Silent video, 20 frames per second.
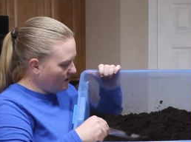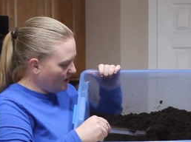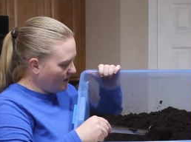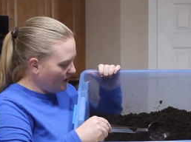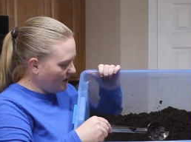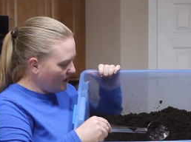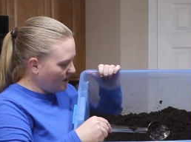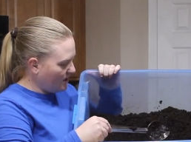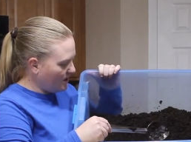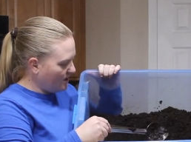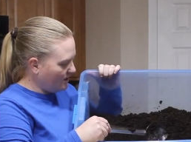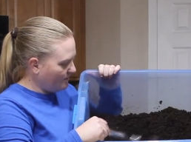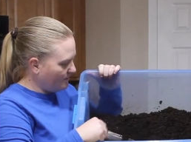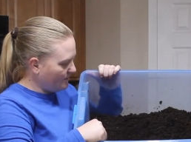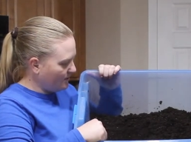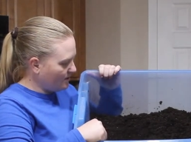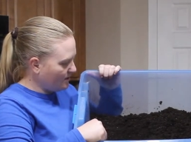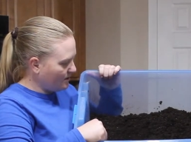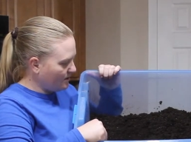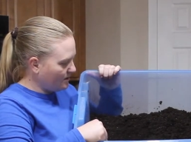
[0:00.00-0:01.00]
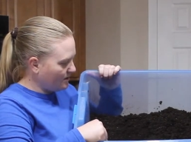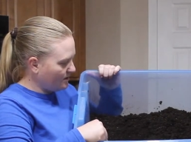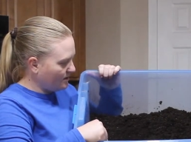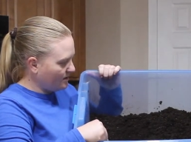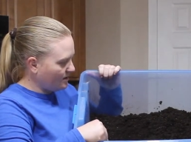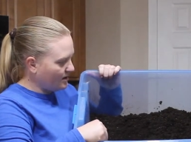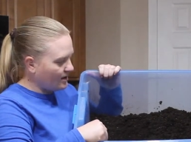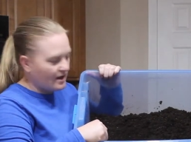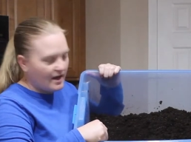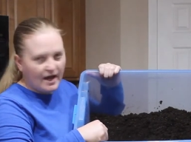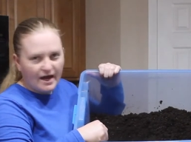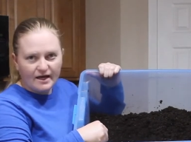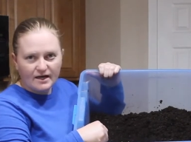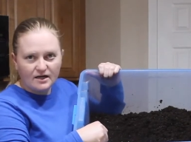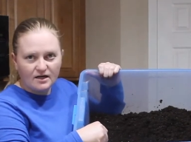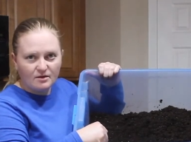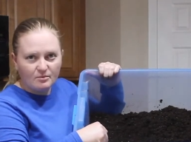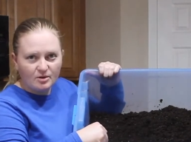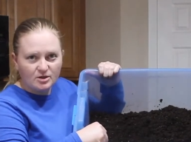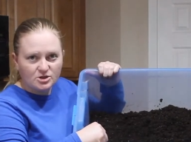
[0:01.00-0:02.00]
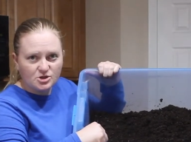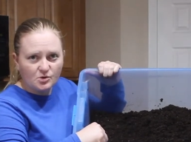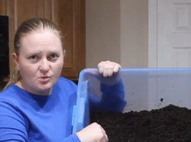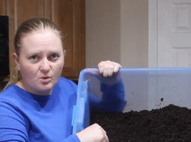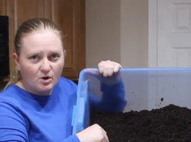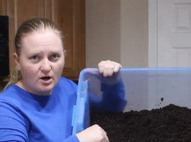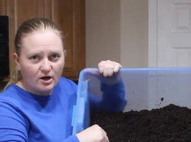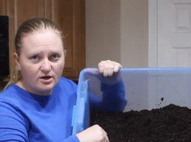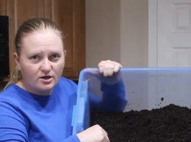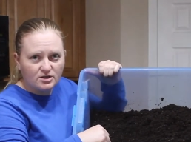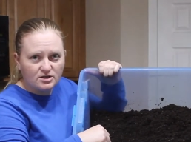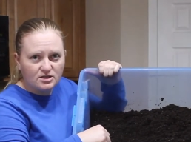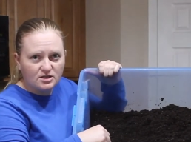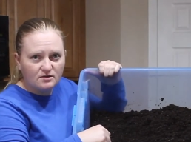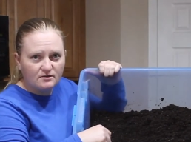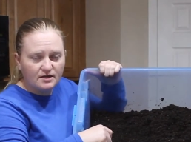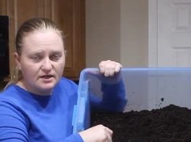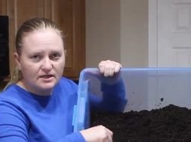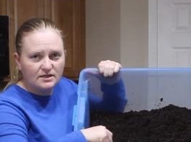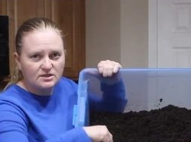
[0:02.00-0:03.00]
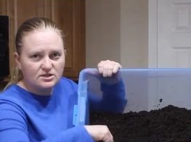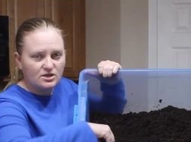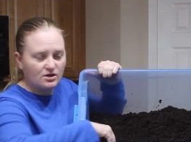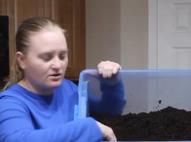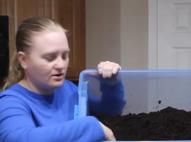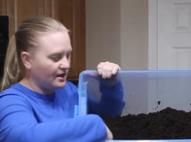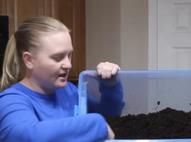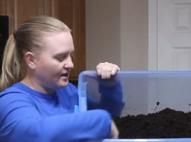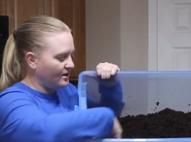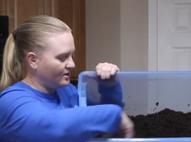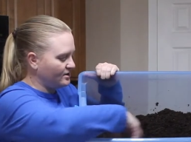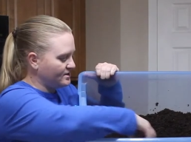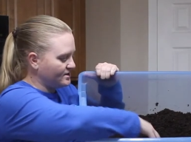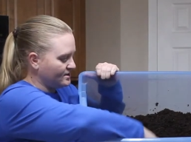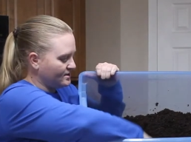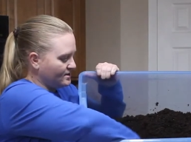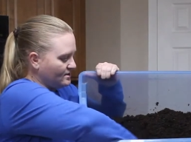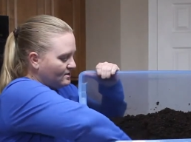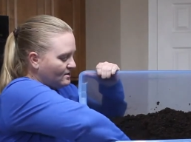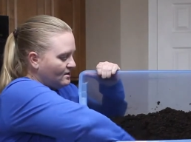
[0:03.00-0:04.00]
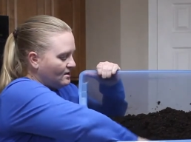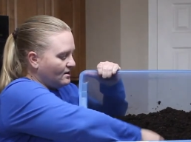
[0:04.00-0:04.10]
Added a bunch of water to it so that it's